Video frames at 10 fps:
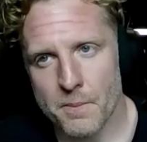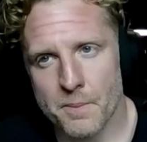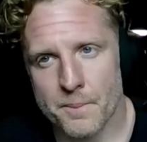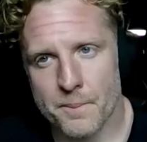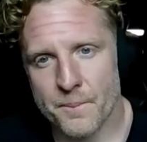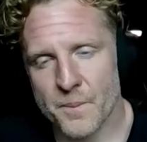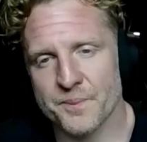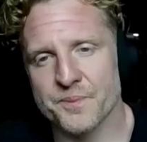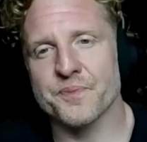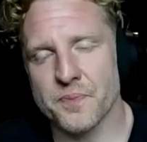But instead
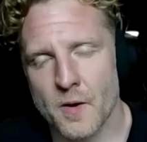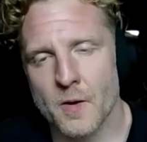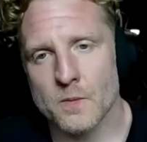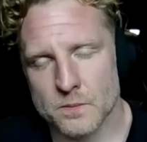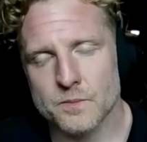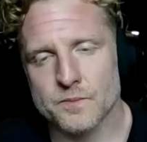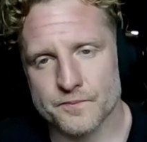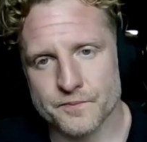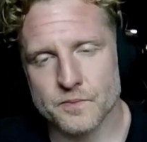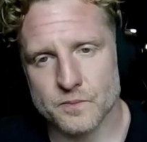of starting at 0,
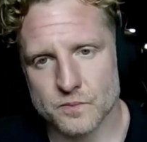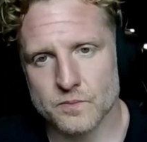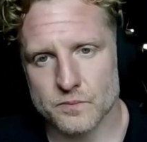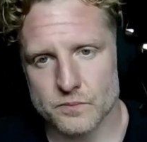you start